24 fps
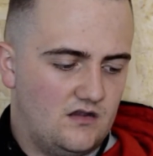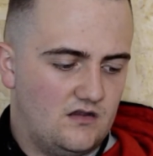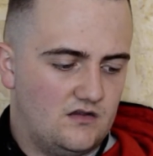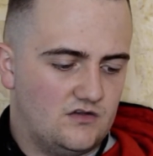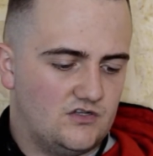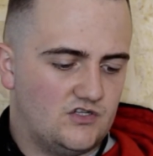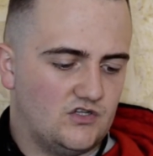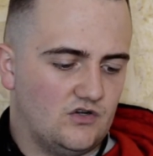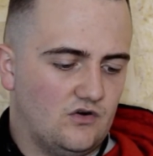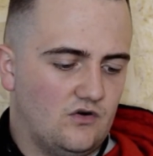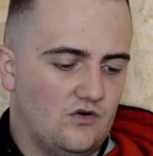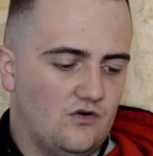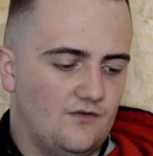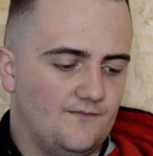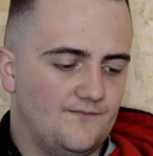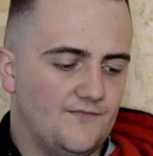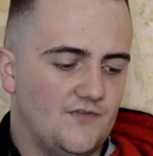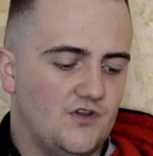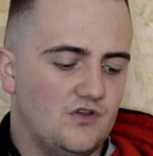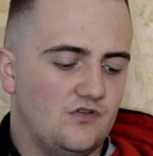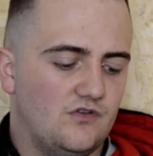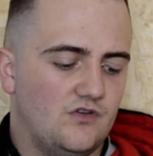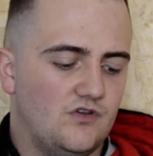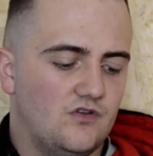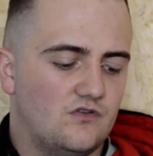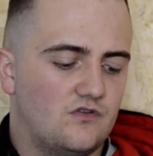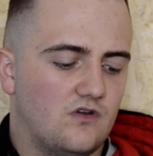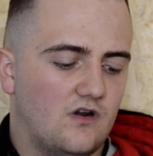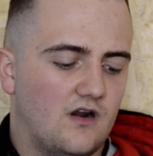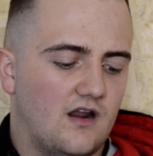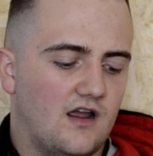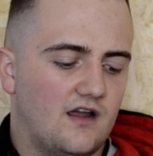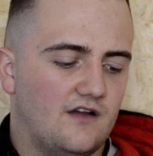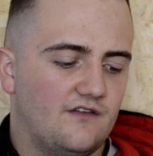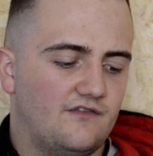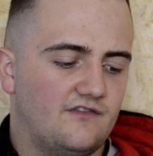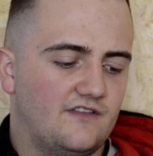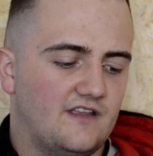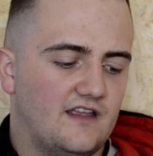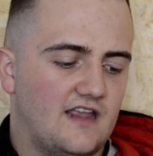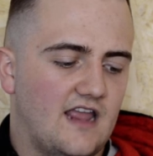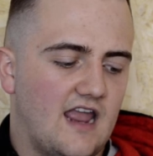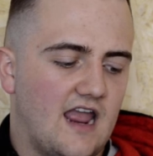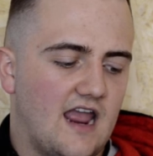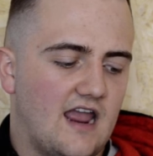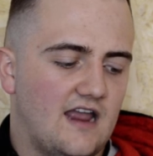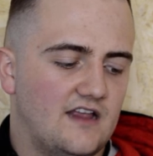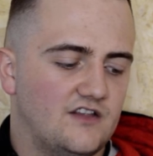So you don't have to
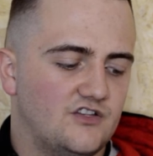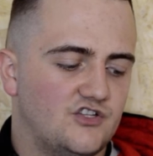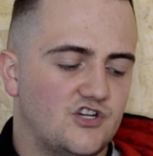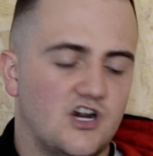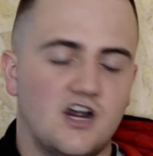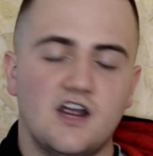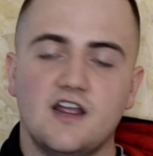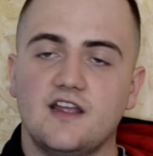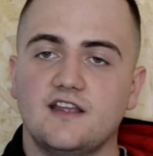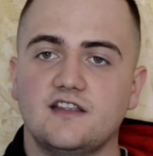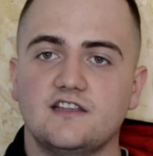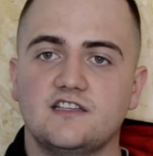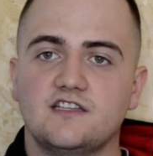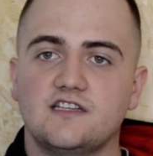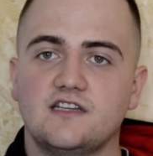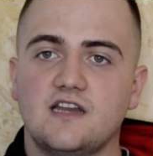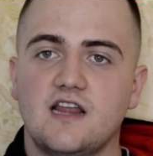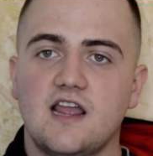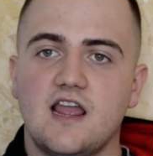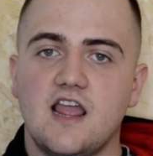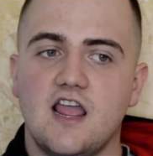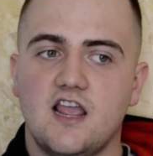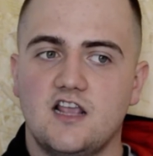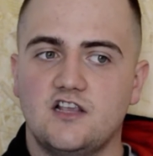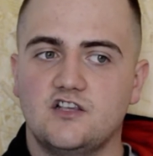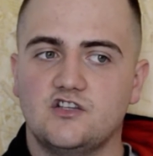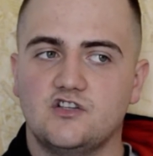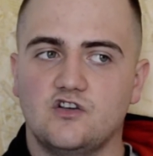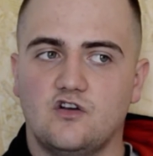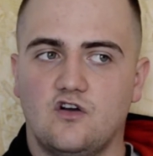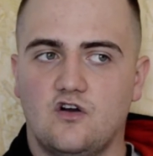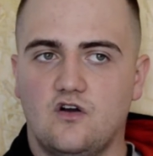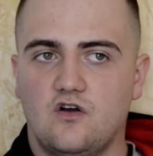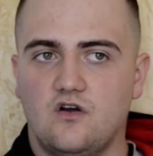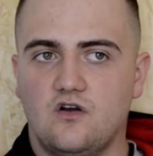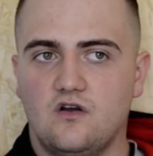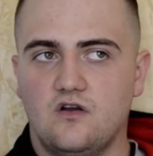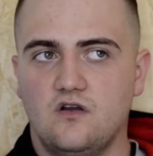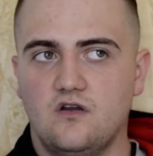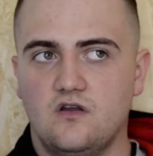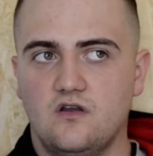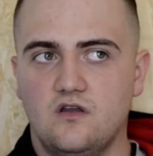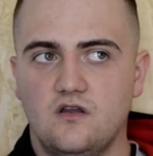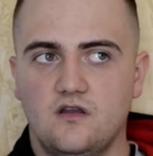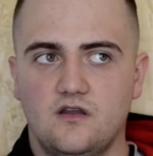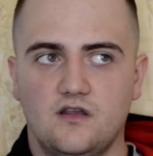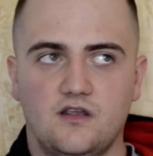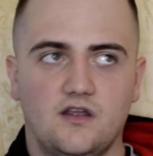get giant snakes, or
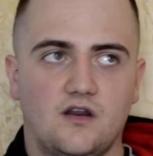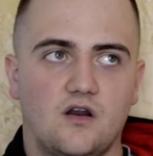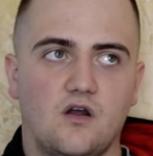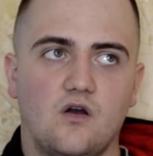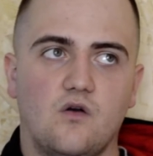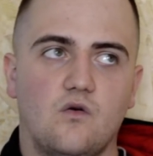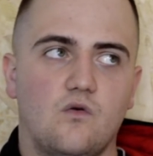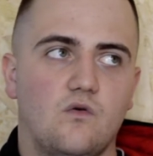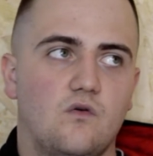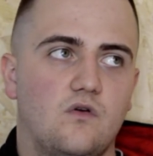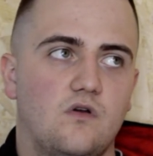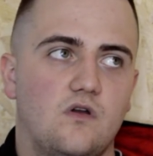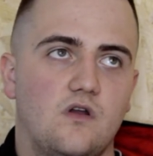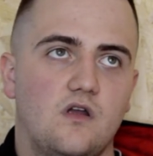you know,